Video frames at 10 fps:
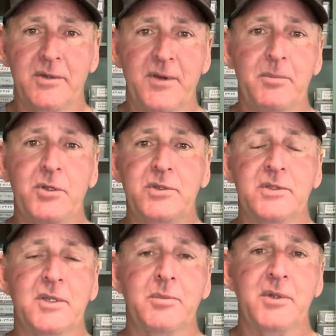If I'm using
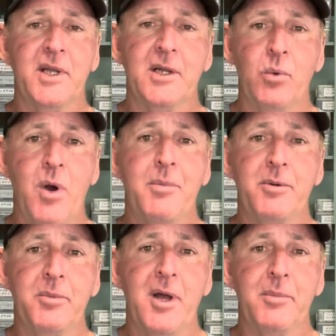something like a whopper
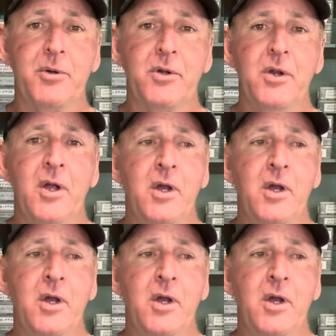plopper